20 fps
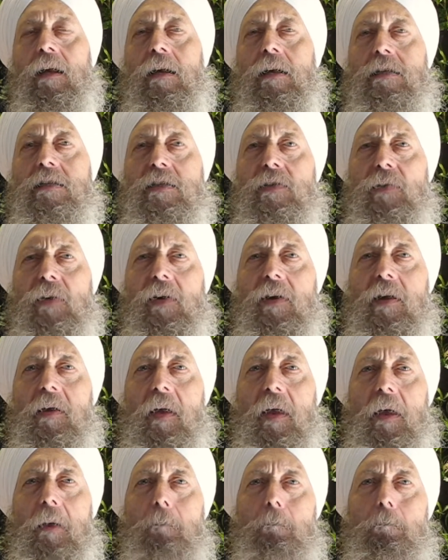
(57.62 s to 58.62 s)
It's a
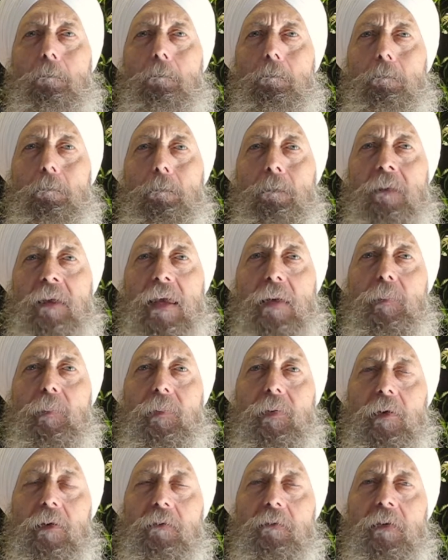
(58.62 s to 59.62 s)
very deep
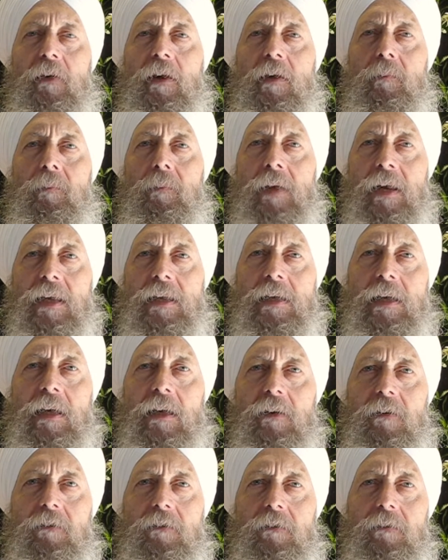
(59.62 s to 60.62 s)
and a very
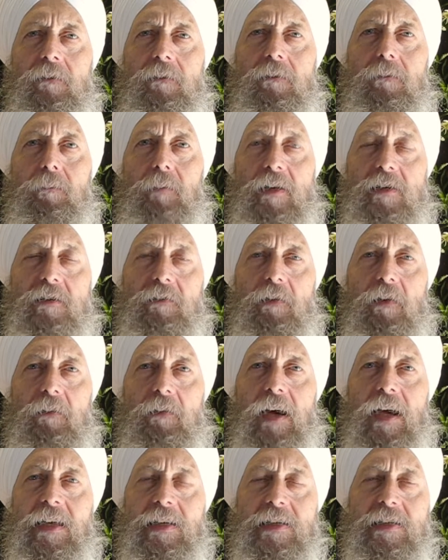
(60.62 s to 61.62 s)
meditative piece of
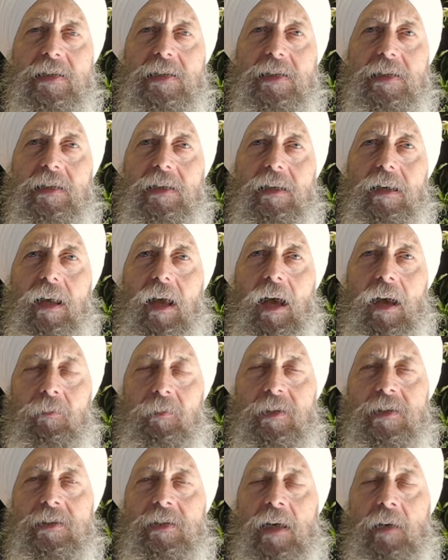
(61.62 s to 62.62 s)
advice. I
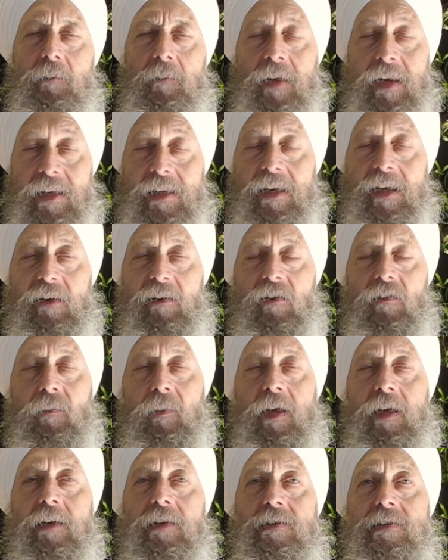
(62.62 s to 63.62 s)
would say meditative
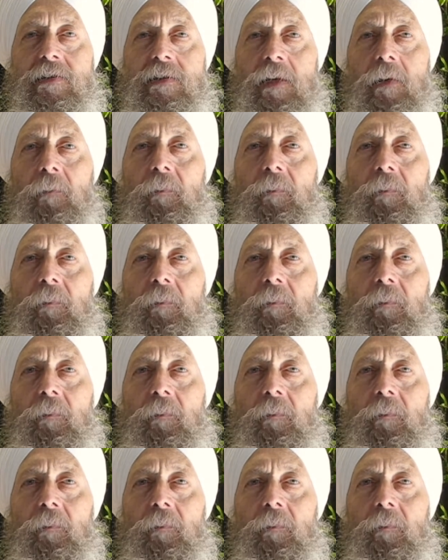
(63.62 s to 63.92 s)
because,